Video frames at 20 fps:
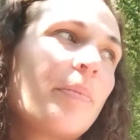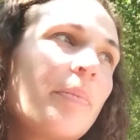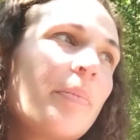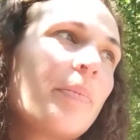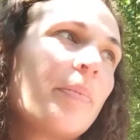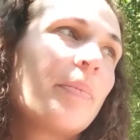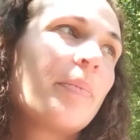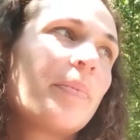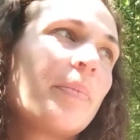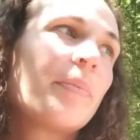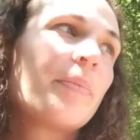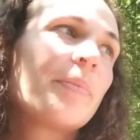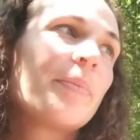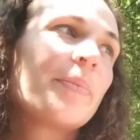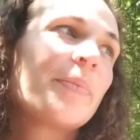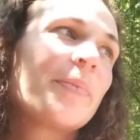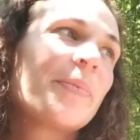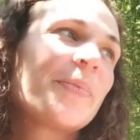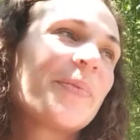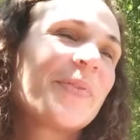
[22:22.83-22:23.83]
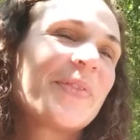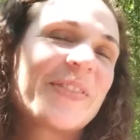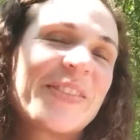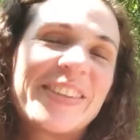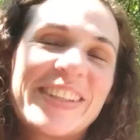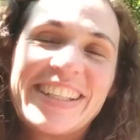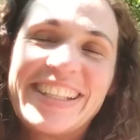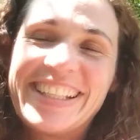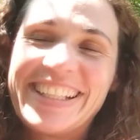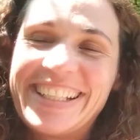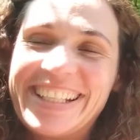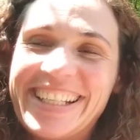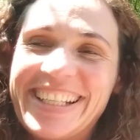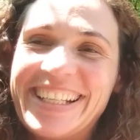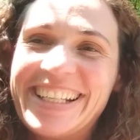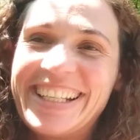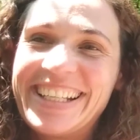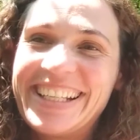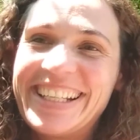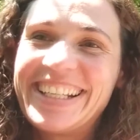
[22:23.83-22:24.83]
Okay, so you go
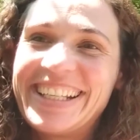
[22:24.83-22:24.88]
home,